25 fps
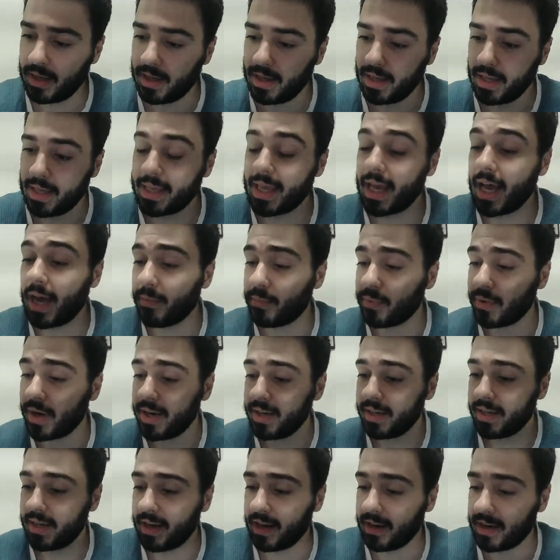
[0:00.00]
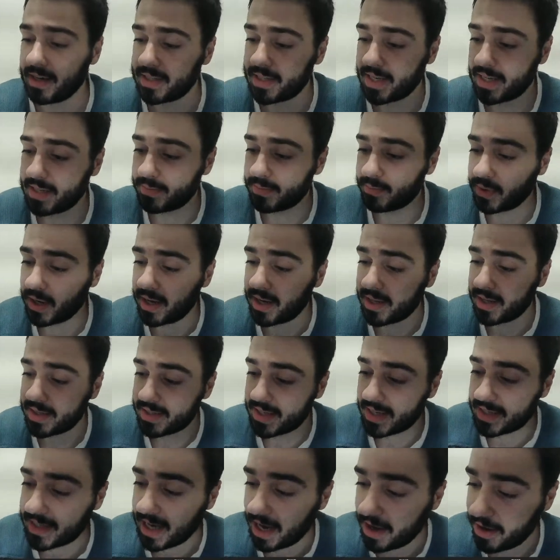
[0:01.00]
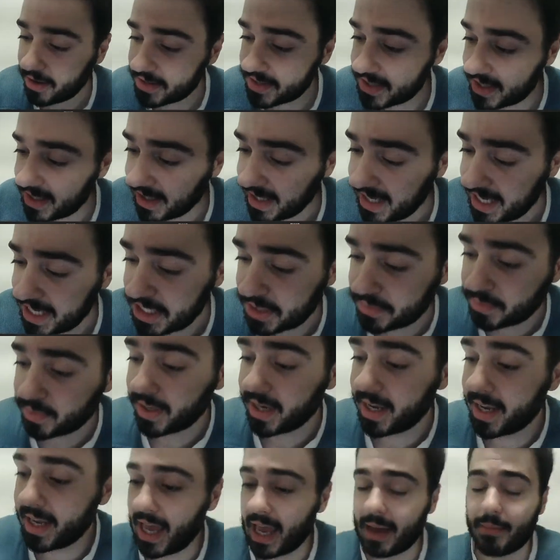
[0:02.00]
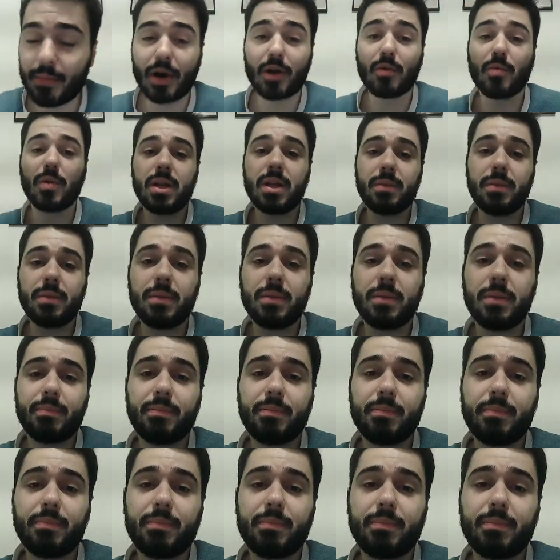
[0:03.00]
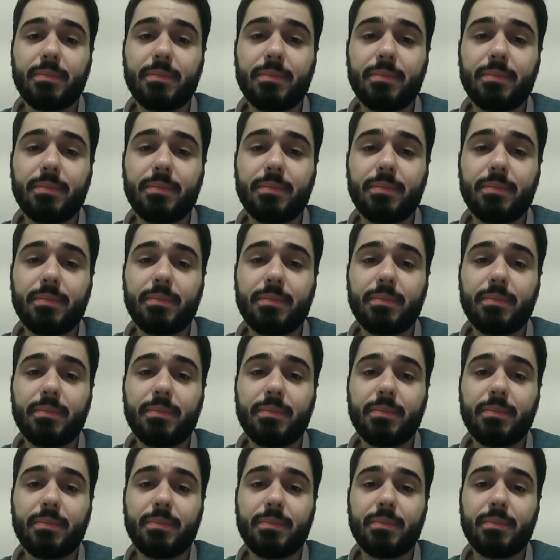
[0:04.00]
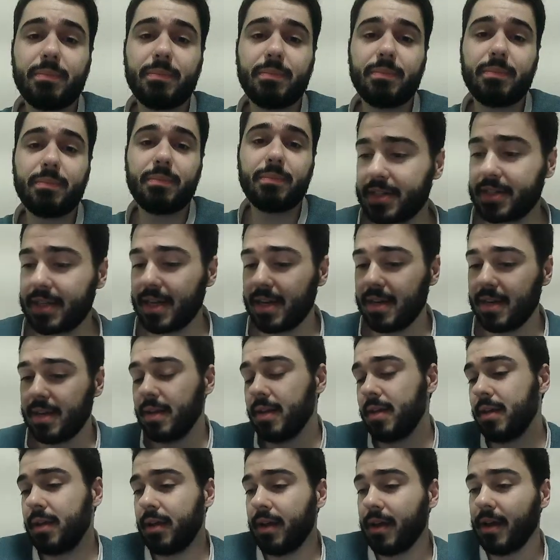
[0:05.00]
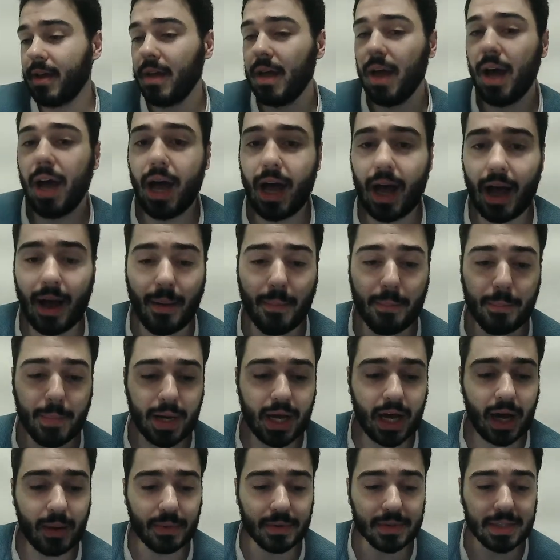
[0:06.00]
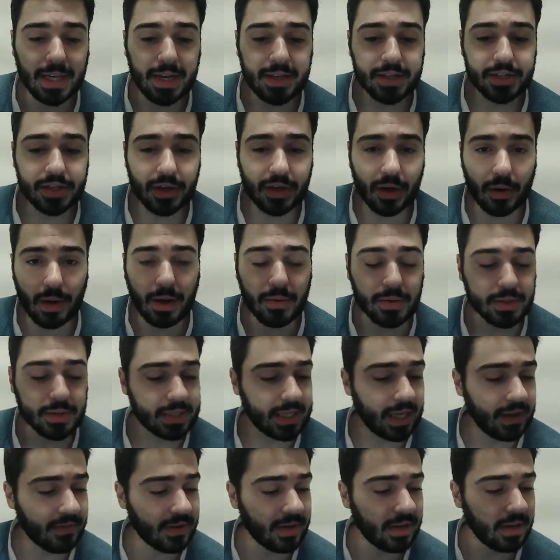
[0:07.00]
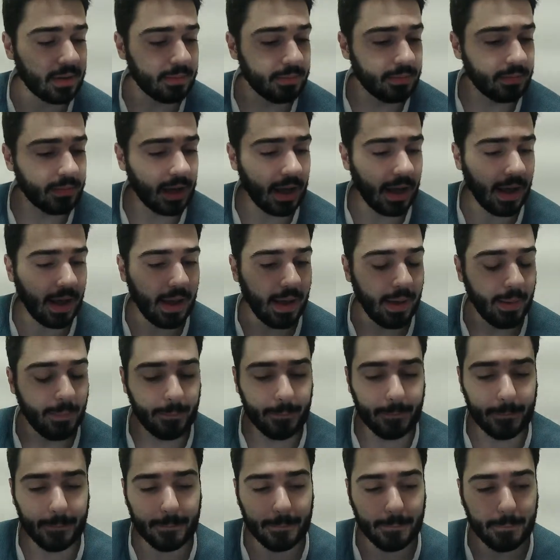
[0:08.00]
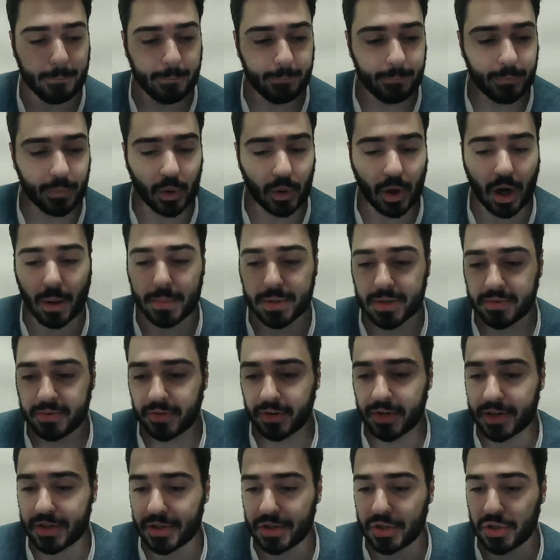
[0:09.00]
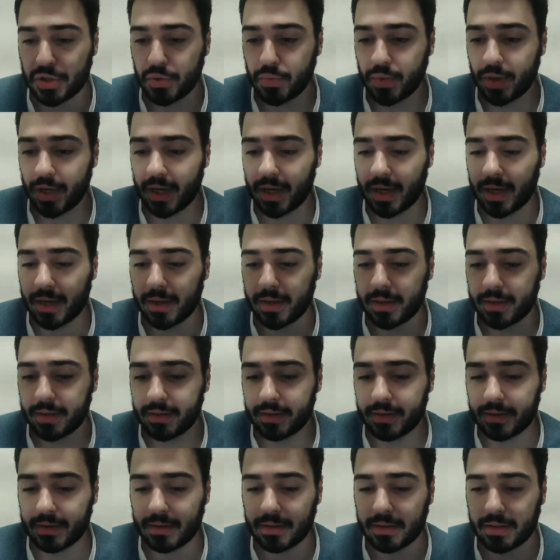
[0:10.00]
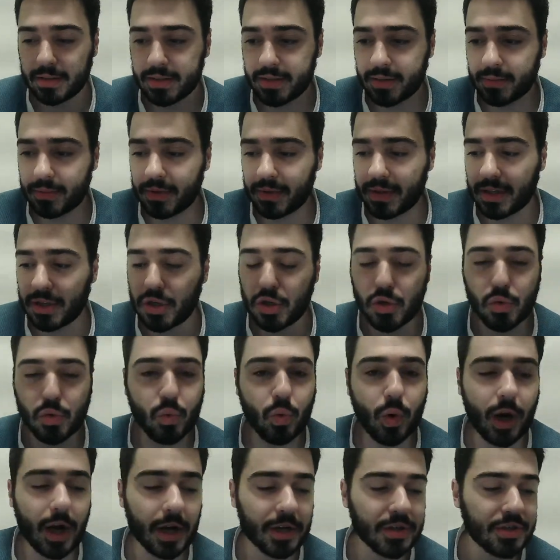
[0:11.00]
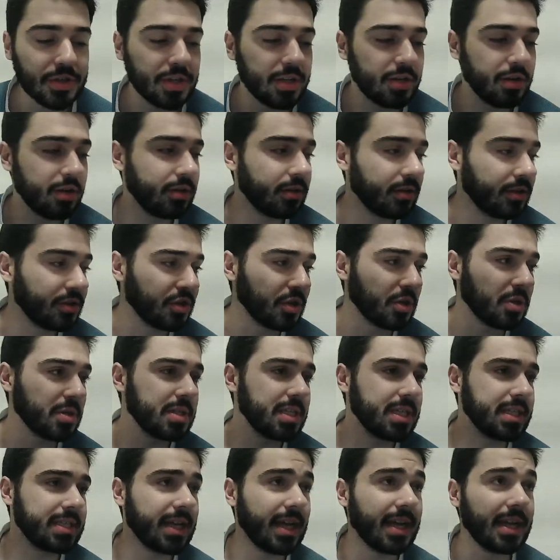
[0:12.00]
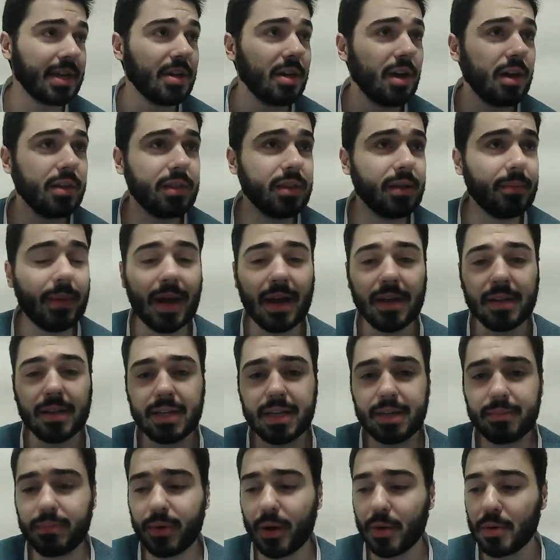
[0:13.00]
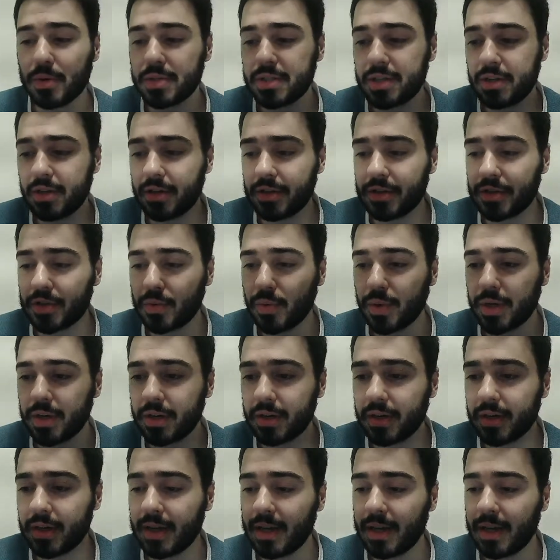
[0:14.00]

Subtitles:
Brendan says Harrison Lee is bringing Game On Winnipeg soon. Yeah, I talked to Harrison a couple days ago. I was giving him props for his new some new watch and jerseys that he got in the mail. He posted on Twitter.